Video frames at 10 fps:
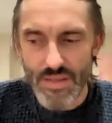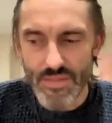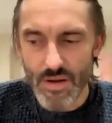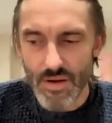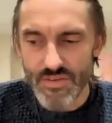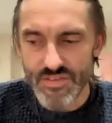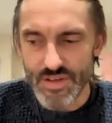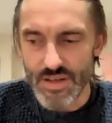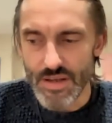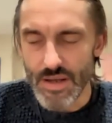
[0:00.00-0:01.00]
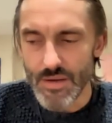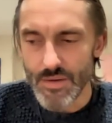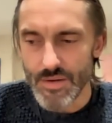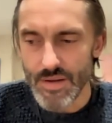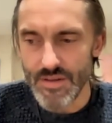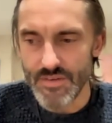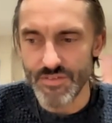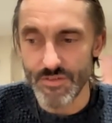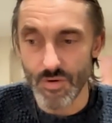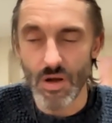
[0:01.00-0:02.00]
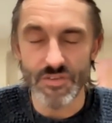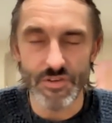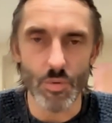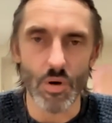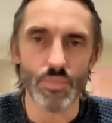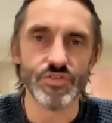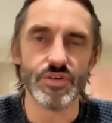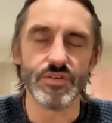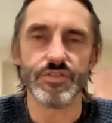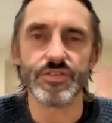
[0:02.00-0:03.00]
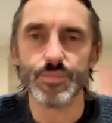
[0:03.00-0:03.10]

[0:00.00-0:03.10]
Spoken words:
that I see it is there are 2 options,